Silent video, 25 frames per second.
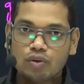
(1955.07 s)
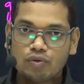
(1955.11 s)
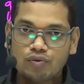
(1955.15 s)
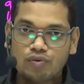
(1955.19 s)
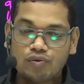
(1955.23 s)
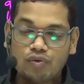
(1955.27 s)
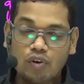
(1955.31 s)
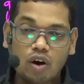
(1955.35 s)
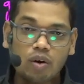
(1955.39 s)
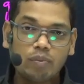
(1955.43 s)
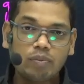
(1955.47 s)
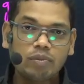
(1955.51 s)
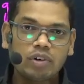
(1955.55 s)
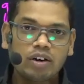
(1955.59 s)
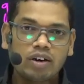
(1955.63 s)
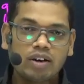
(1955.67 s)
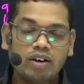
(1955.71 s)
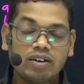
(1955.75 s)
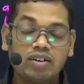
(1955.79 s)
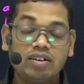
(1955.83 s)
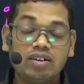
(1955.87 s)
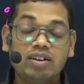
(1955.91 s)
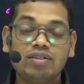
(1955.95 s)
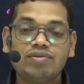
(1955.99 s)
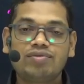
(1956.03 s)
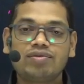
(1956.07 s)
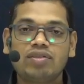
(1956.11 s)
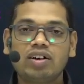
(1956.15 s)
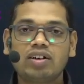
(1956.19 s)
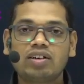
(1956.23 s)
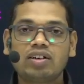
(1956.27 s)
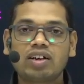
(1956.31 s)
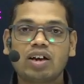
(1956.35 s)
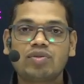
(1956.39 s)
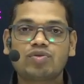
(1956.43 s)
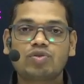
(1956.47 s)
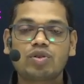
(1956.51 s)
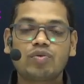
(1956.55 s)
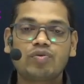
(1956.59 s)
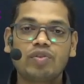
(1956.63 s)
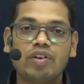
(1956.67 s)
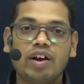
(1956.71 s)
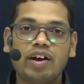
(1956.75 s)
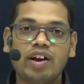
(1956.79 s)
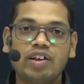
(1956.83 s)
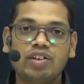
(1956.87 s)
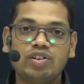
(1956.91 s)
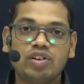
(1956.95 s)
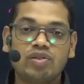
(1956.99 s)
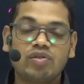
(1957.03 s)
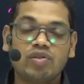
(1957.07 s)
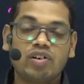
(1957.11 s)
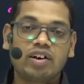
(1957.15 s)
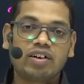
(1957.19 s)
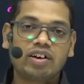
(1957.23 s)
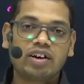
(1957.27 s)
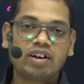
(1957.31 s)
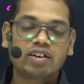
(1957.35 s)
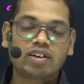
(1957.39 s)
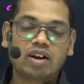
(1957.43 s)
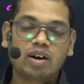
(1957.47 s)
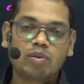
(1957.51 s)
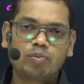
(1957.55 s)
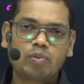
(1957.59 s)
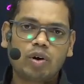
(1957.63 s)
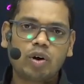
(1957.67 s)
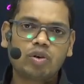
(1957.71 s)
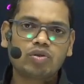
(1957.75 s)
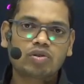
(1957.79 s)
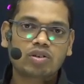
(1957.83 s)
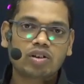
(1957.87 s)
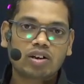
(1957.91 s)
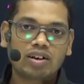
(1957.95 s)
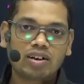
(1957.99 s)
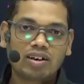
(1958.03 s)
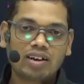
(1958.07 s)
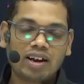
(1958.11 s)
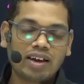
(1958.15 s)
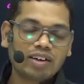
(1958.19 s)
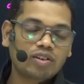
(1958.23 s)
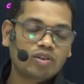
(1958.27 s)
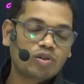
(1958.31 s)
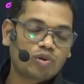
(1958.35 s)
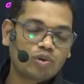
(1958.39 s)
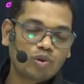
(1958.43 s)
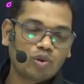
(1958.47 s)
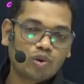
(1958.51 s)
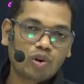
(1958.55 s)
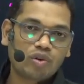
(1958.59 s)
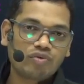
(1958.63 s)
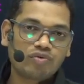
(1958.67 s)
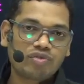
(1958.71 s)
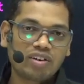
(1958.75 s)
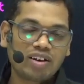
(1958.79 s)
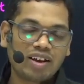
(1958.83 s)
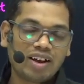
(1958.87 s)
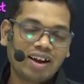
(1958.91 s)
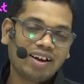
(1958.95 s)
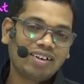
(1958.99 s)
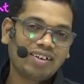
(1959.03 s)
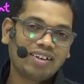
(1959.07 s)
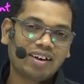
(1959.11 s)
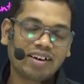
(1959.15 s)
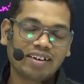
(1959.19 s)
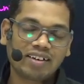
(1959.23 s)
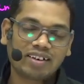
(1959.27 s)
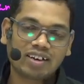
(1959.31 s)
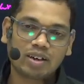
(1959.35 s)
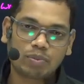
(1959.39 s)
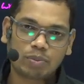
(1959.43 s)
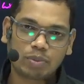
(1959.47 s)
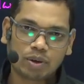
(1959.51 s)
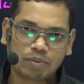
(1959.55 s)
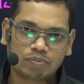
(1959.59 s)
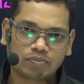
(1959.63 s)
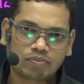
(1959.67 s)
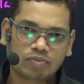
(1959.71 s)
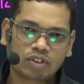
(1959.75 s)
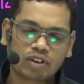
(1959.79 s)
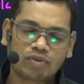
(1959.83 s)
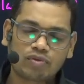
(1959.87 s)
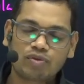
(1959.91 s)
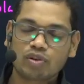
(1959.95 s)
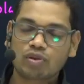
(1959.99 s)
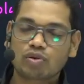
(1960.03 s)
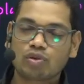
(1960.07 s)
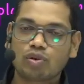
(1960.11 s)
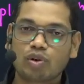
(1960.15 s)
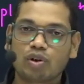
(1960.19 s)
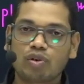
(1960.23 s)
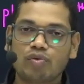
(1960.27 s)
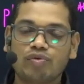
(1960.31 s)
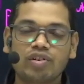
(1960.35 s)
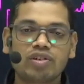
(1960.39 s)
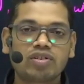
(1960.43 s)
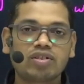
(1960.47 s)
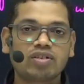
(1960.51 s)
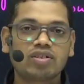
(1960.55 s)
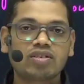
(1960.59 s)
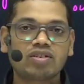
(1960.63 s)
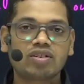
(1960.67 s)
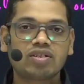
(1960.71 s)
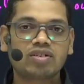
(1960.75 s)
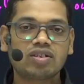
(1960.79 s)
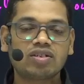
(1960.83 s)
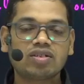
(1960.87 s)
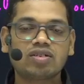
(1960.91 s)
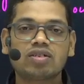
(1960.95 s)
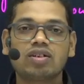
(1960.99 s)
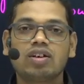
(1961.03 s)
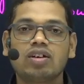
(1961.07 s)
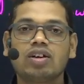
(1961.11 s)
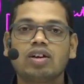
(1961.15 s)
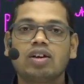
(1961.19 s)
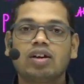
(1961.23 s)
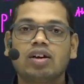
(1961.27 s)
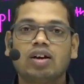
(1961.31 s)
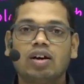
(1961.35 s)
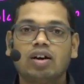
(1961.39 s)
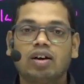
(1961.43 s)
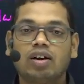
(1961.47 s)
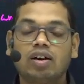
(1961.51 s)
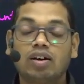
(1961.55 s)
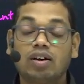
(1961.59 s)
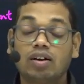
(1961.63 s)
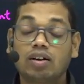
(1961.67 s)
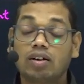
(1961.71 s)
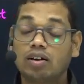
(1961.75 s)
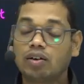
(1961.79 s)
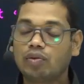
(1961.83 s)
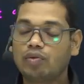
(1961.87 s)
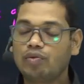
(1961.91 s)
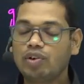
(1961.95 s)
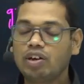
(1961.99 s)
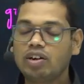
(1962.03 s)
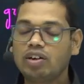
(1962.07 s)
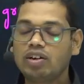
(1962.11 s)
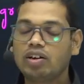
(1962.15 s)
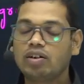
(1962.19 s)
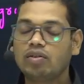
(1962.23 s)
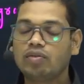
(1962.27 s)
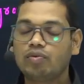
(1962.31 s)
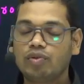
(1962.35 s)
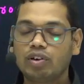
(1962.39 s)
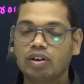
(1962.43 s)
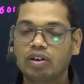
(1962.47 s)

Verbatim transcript: form different types of energy related compounds like chlorophyll and ATP. For chlorophyll synthesis, we need